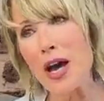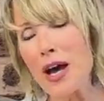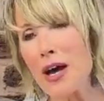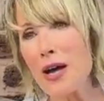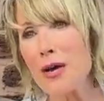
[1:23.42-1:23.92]

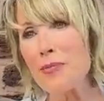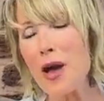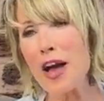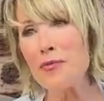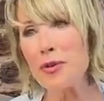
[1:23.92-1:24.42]
Um,
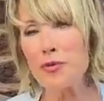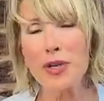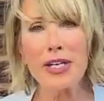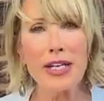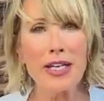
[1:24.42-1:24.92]
I've been
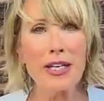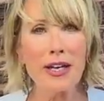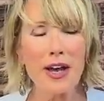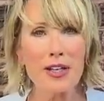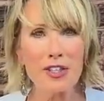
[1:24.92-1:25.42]

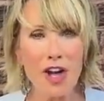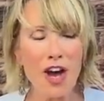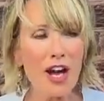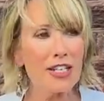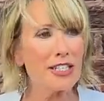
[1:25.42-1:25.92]
reading a
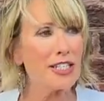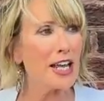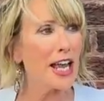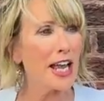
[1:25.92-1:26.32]
lot,